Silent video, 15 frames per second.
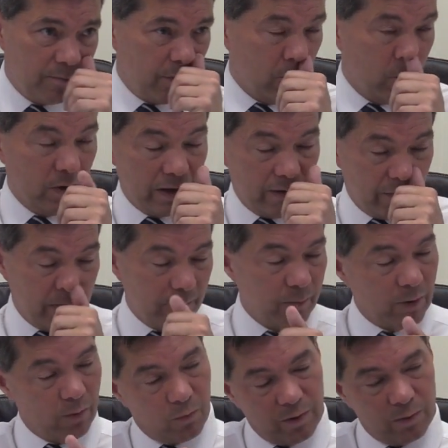Paul leaving,
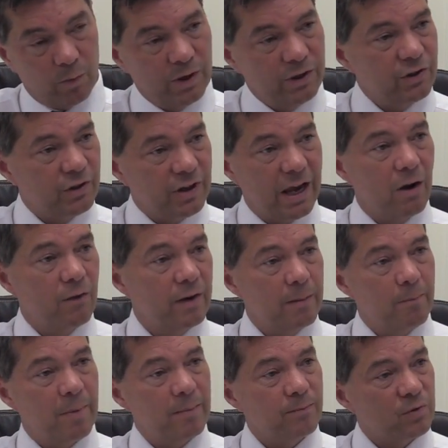but we just get over
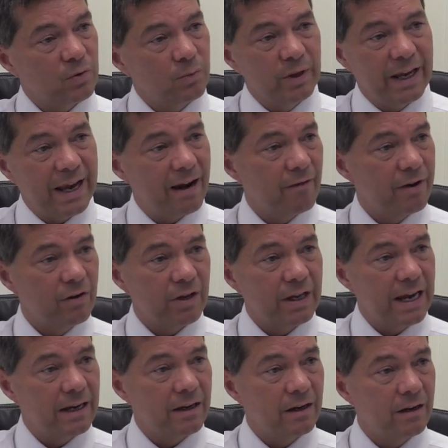them bumps and we carry on again,